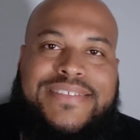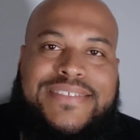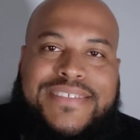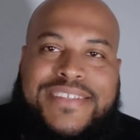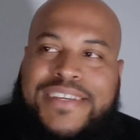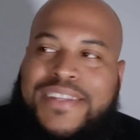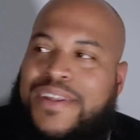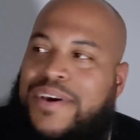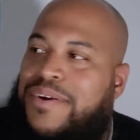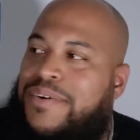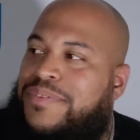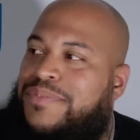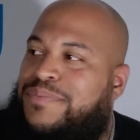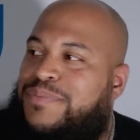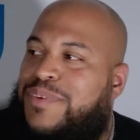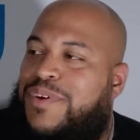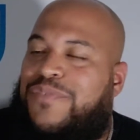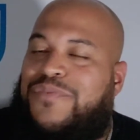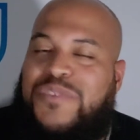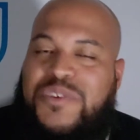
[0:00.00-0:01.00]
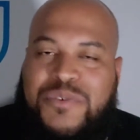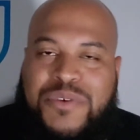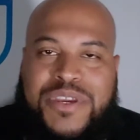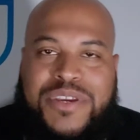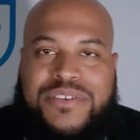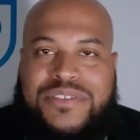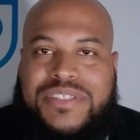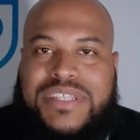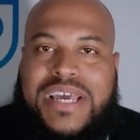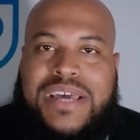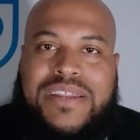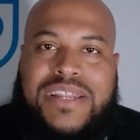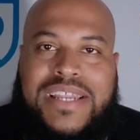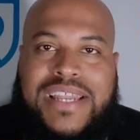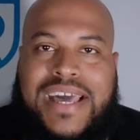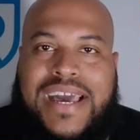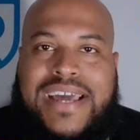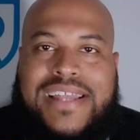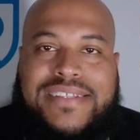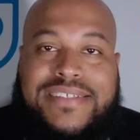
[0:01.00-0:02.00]
you know, a few years down the
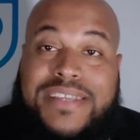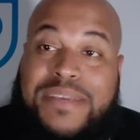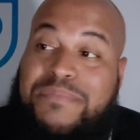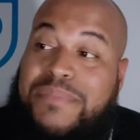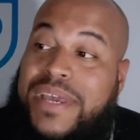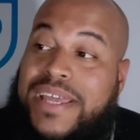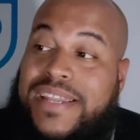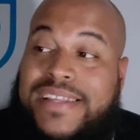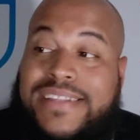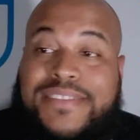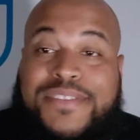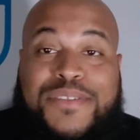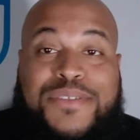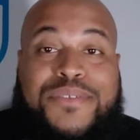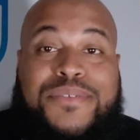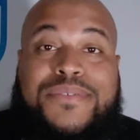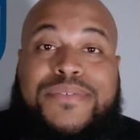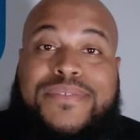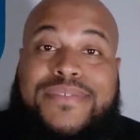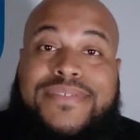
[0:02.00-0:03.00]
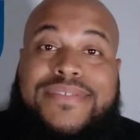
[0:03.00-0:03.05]
line and say, man, that dude,